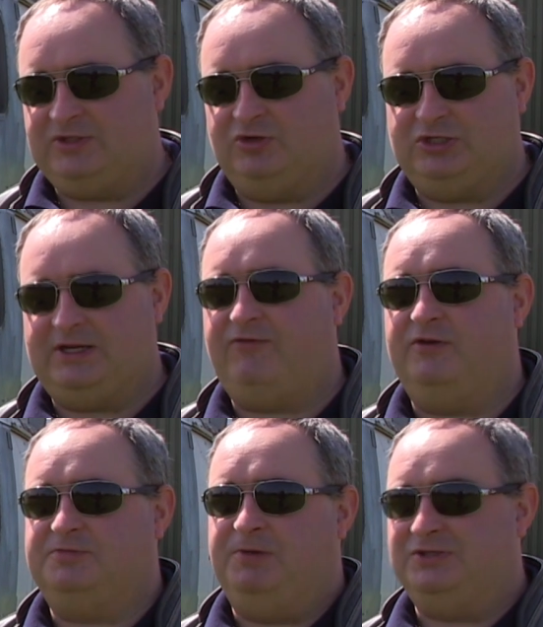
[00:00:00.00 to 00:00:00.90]
such a
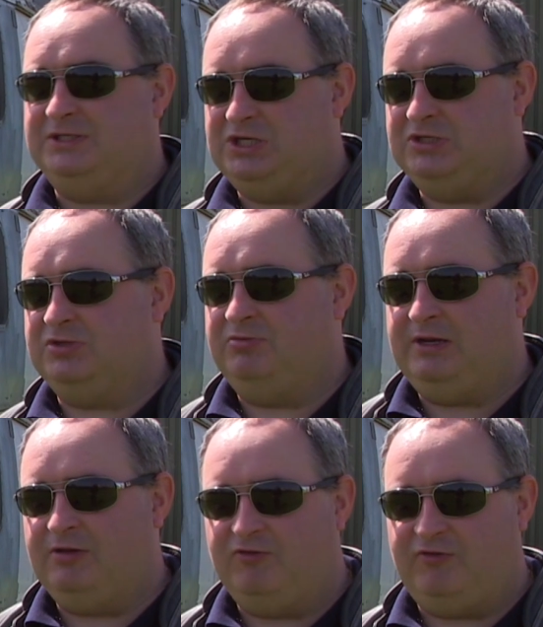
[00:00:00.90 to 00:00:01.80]
difference, plus they changed the
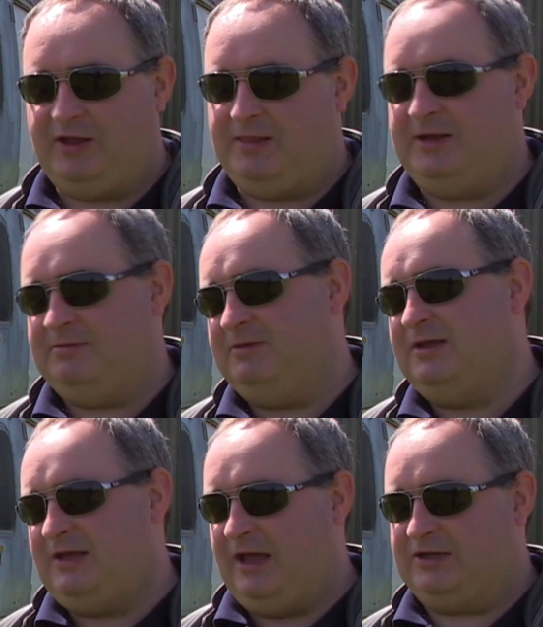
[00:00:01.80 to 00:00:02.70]
radio fit, and then
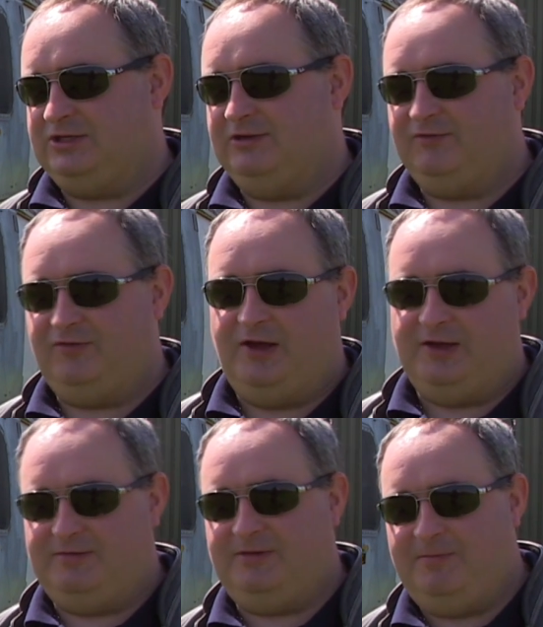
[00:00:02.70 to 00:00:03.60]
actually you fly
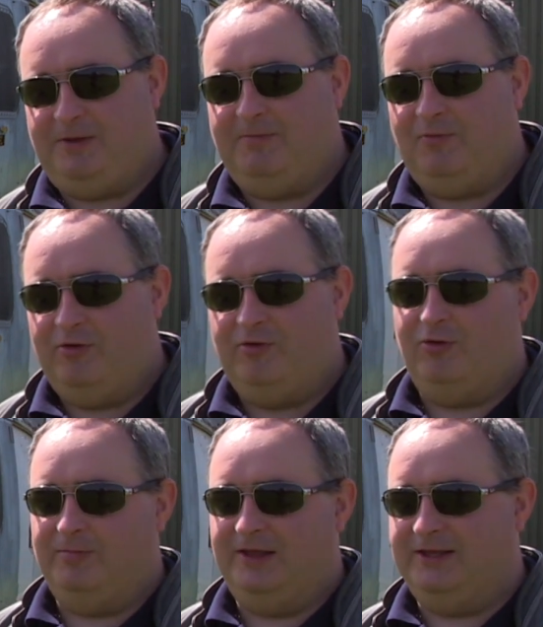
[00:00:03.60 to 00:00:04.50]
it a bit more
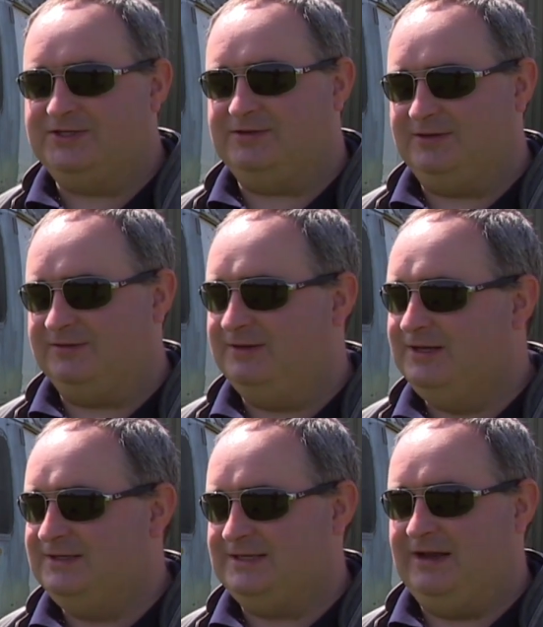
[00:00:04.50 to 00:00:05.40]
normally, so you could,
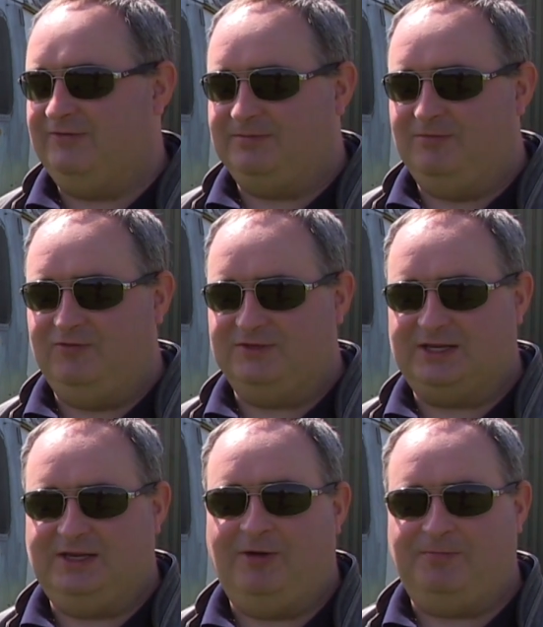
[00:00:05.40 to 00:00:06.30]
didn't have to move the
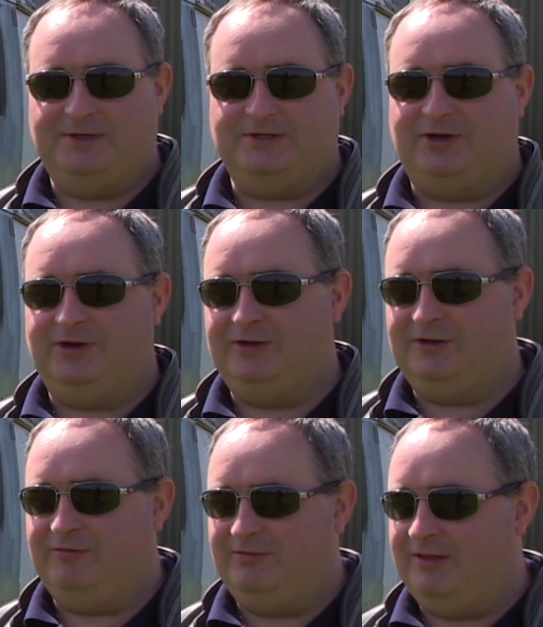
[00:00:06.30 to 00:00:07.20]
seat up and down,
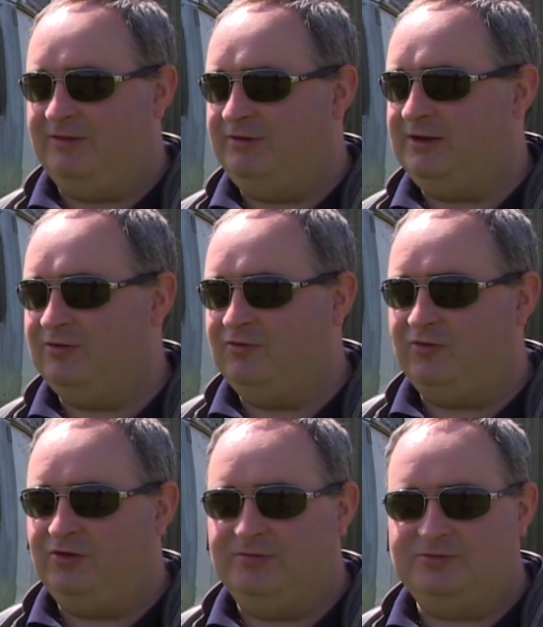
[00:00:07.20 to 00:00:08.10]
and the, and the radio
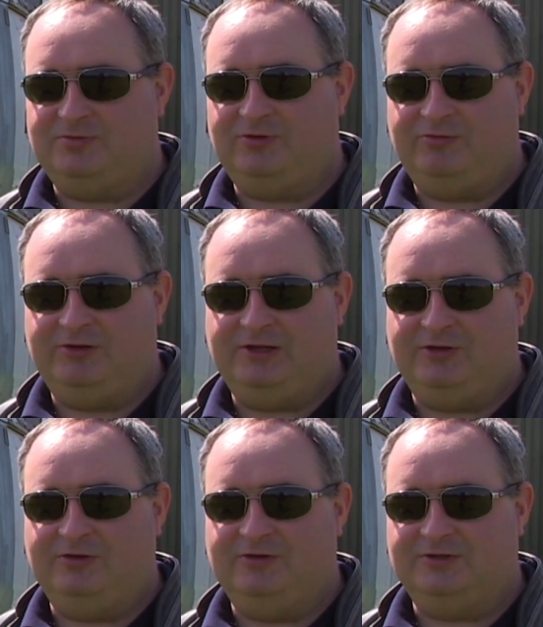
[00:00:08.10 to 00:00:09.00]
volumes were all really
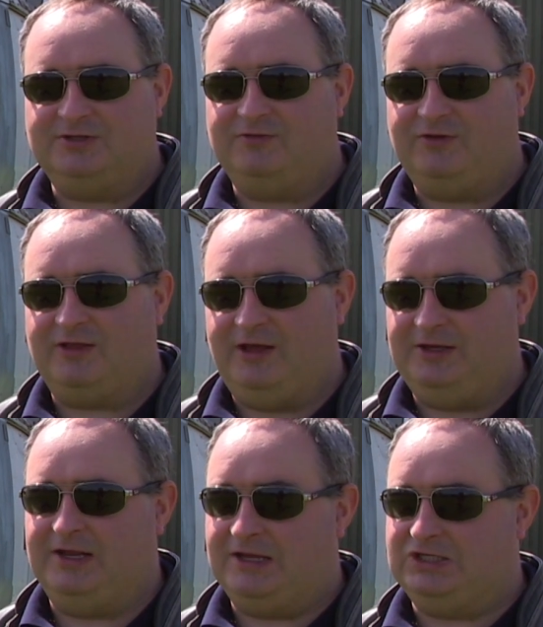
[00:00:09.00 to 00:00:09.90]
good and stuff like that. And you
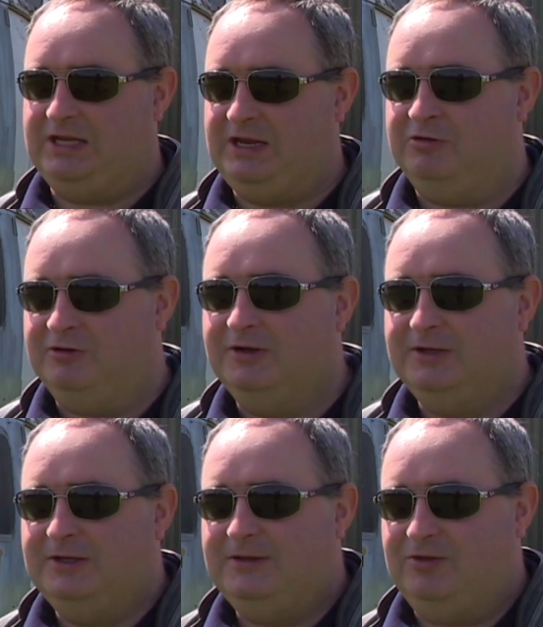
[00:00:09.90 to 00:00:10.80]
could actually hear
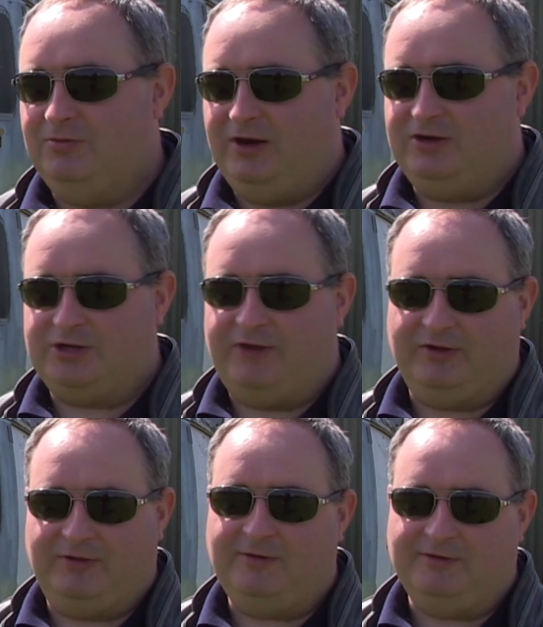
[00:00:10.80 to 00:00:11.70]
you know, what air
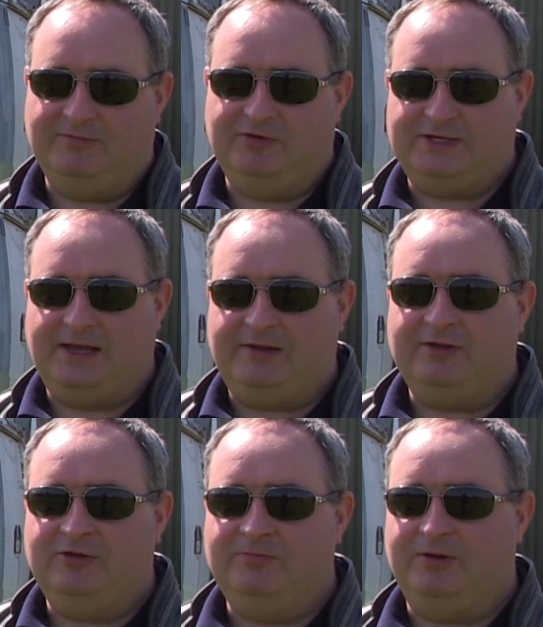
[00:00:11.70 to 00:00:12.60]
traffic were, were telling
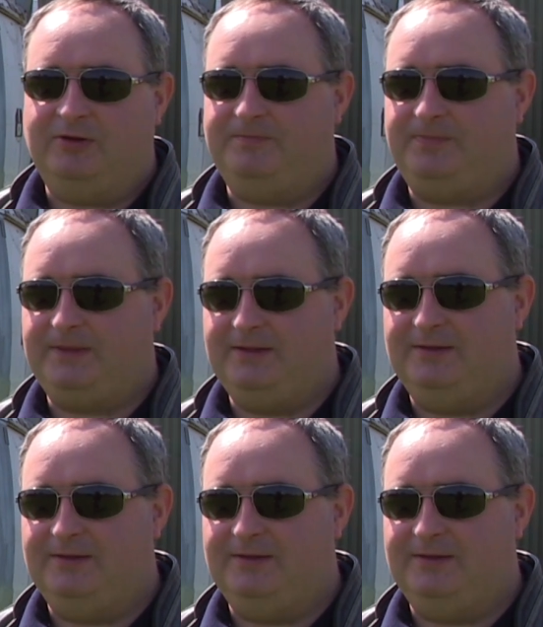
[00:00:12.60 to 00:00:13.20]
you. That but, help, wouldn't it?